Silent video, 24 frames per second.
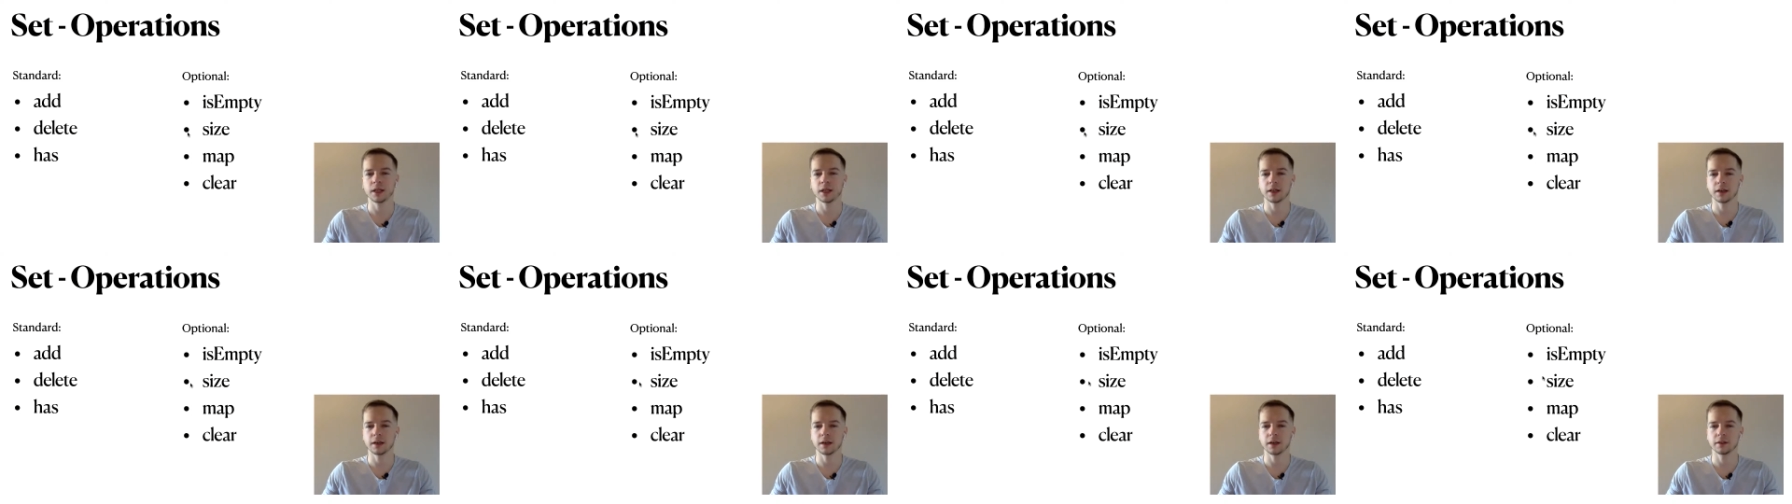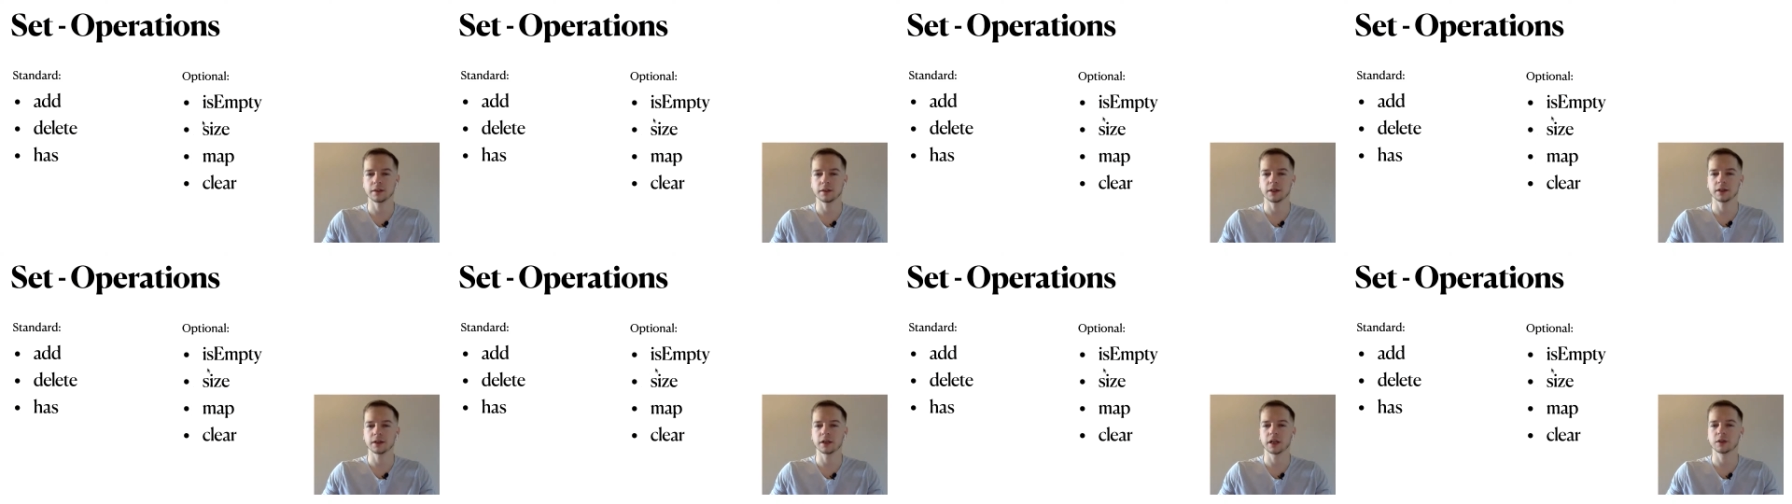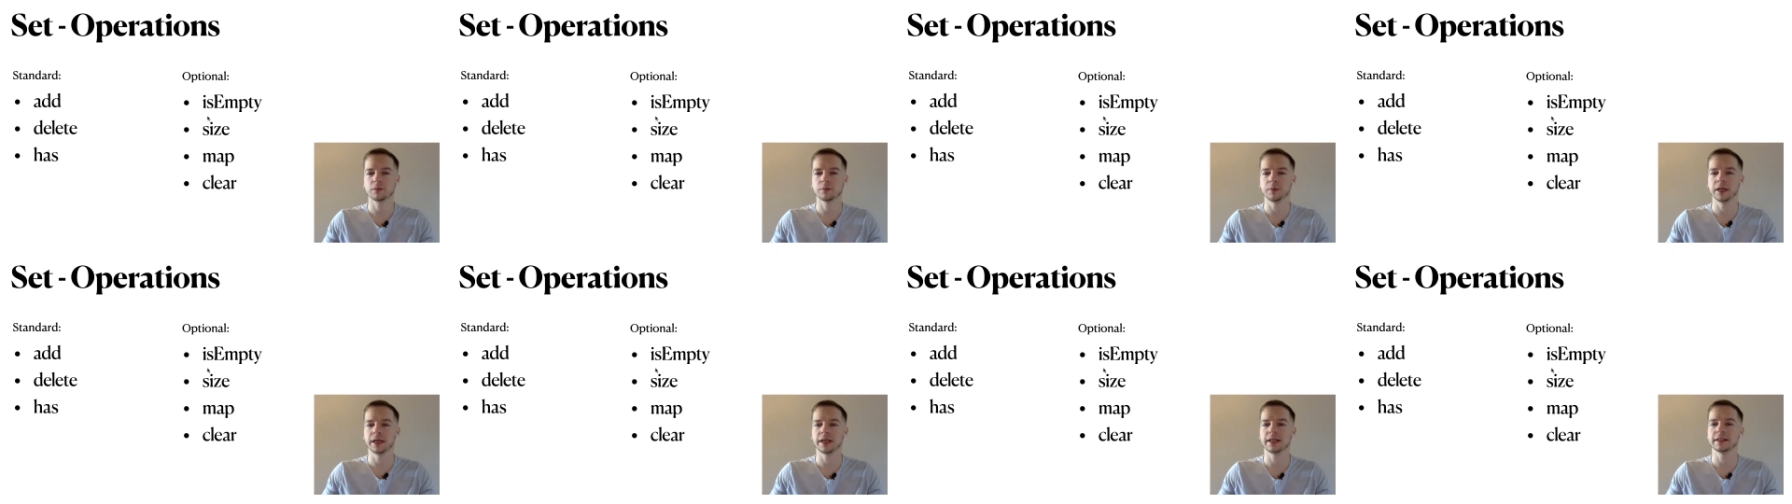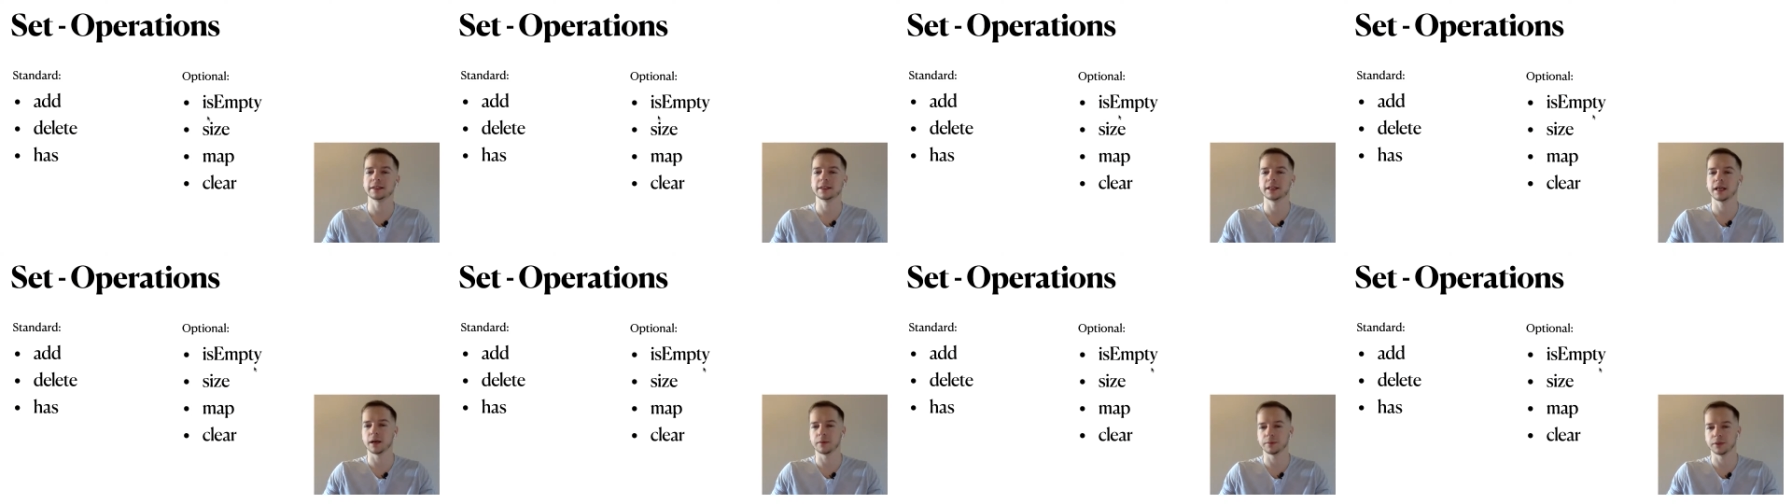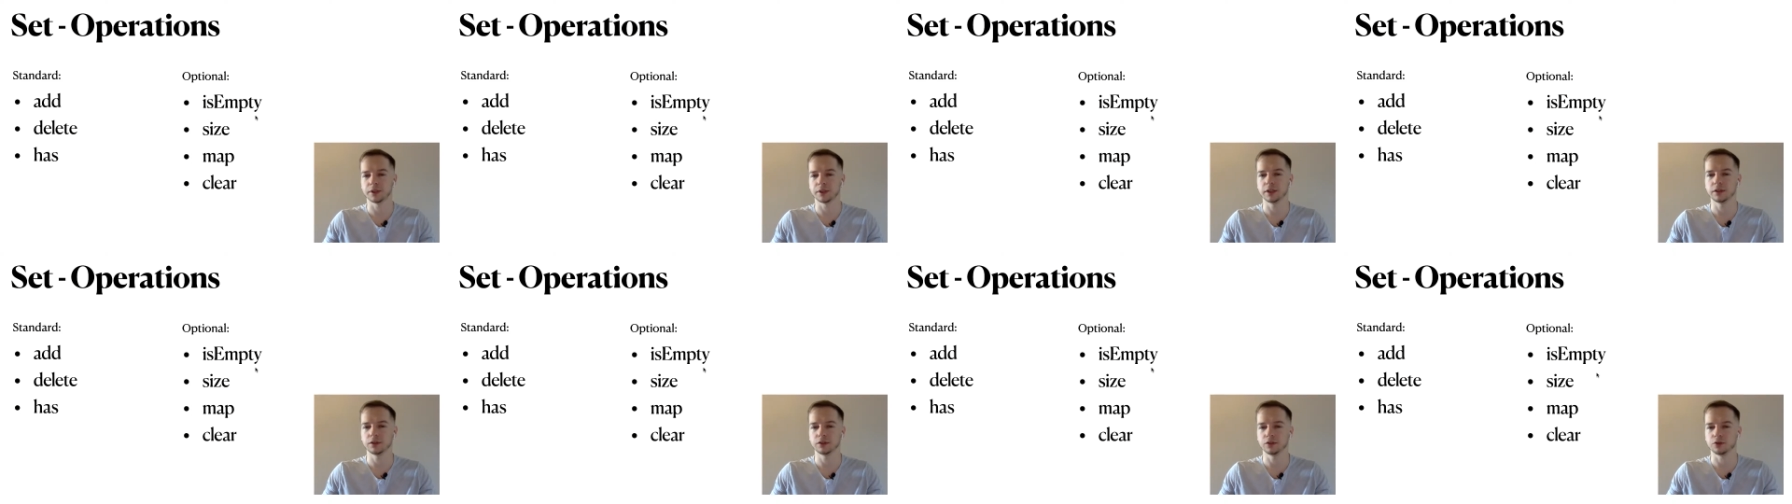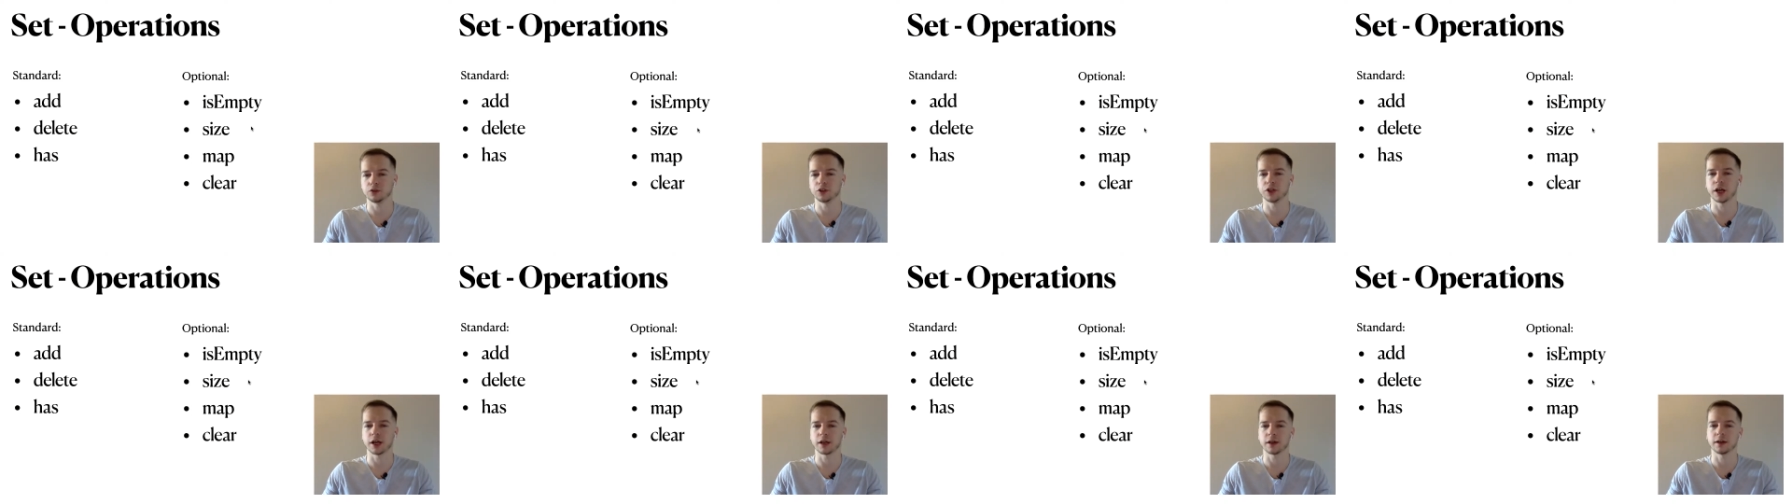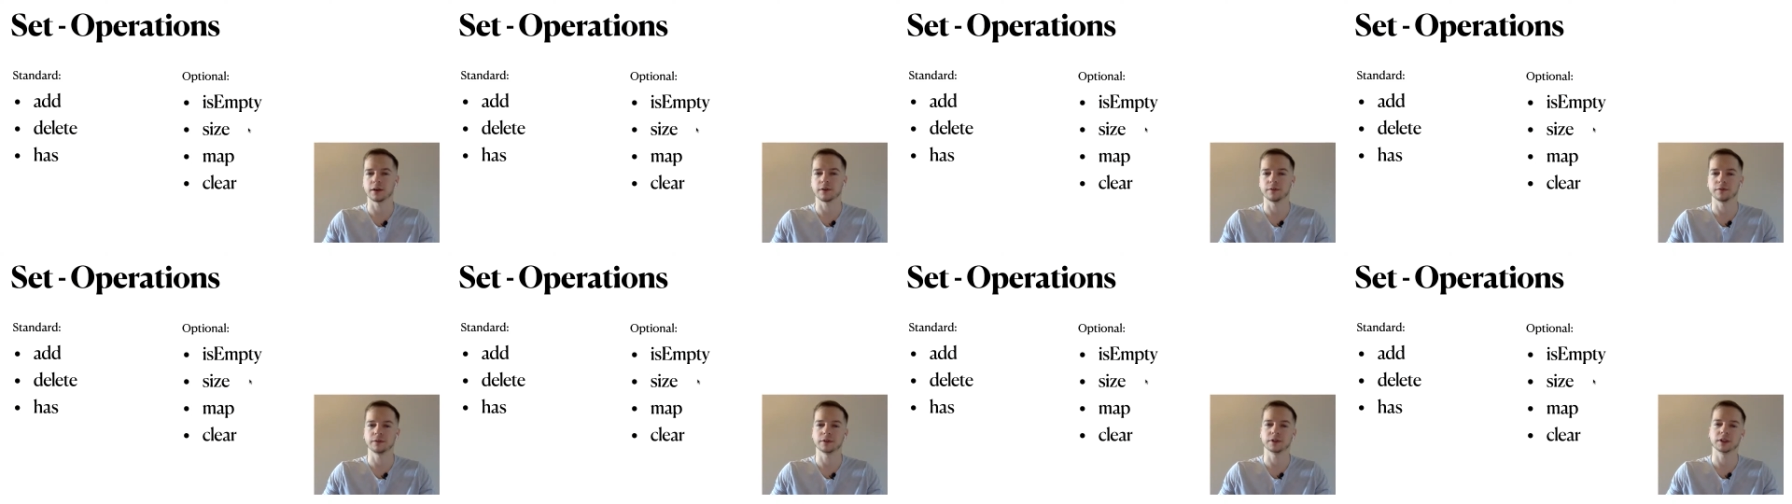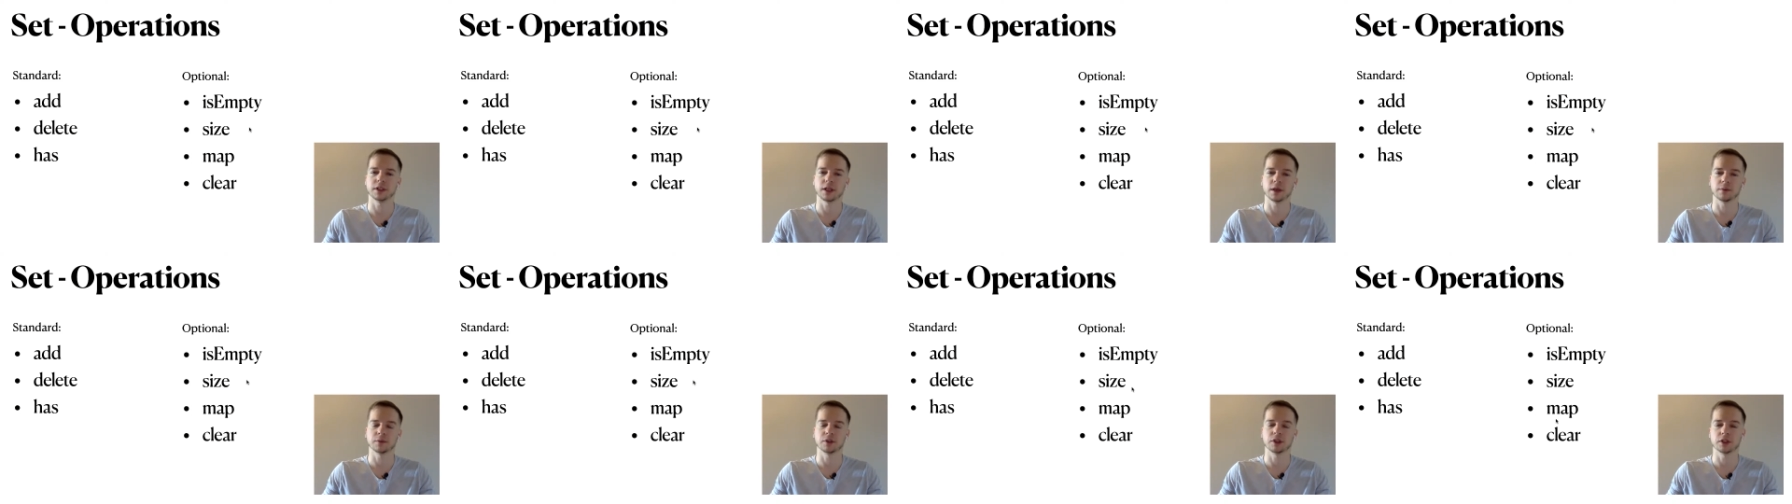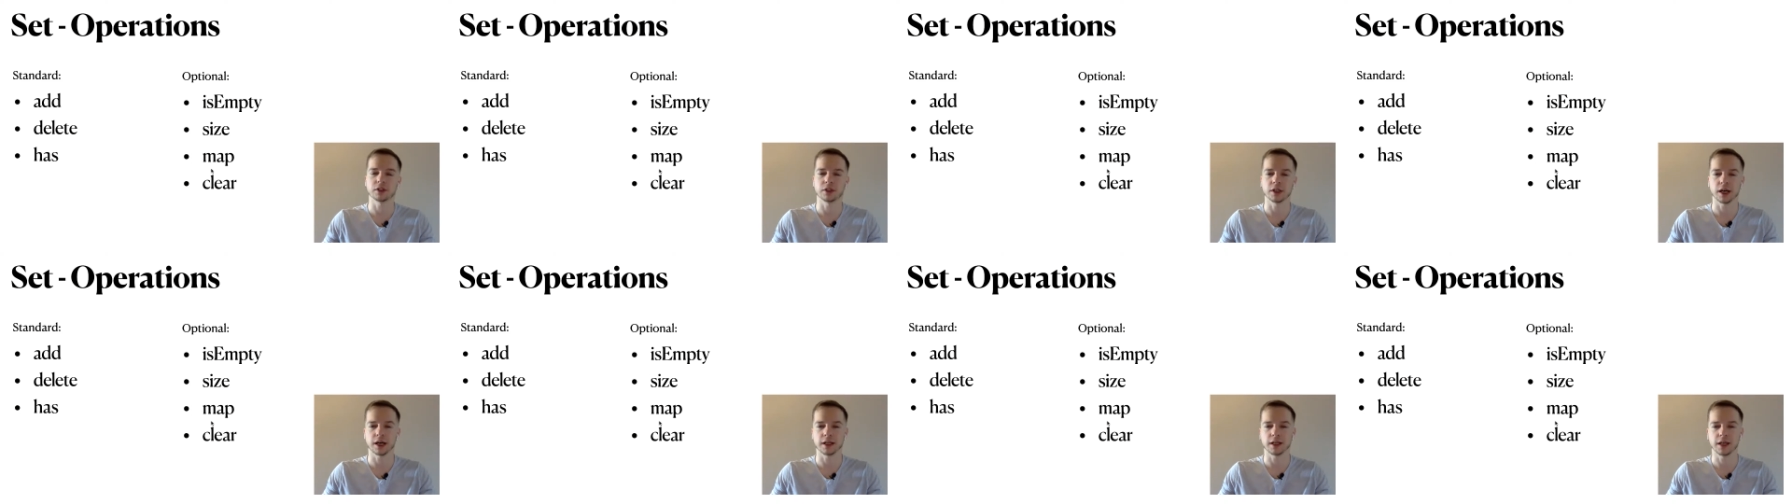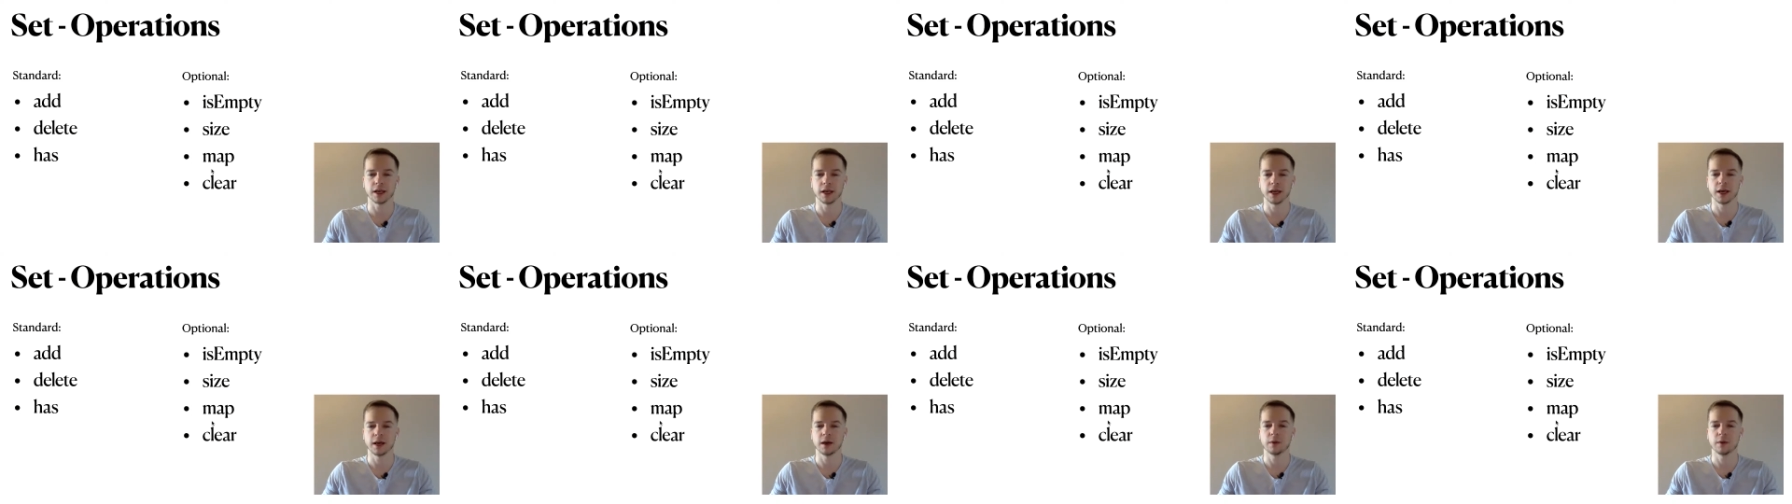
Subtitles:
There can be isEmpty to check if it's empty or not,